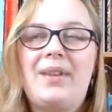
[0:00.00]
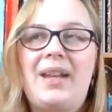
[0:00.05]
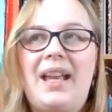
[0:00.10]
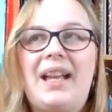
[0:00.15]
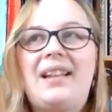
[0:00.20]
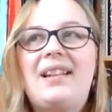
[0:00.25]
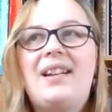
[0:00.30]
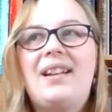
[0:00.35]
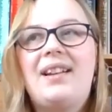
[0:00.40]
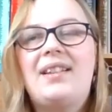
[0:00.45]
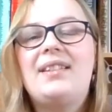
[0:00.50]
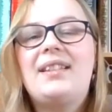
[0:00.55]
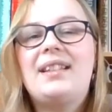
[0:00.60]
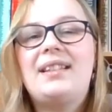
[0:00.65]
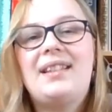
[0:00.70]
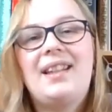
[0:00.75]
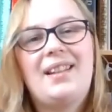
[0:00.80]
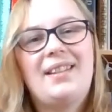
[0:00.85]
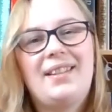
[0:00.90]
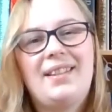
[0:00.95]
And I
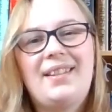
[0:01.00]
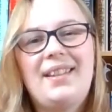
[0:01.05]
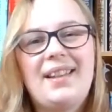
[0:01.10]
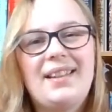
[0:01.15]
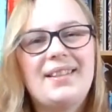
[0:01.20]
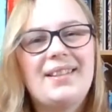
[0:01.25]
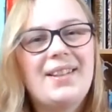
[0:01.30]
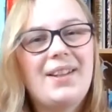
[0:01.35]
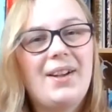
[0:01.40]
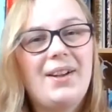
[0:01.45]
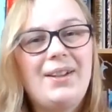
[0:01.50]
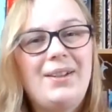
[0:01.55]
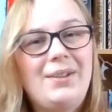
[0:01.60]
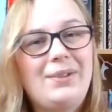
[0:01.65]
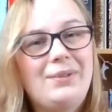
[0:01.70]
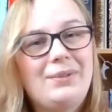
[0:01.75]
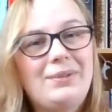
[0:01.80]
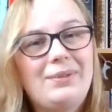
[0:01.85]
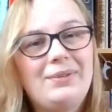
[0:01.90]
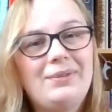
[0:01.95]
understand that's kind of,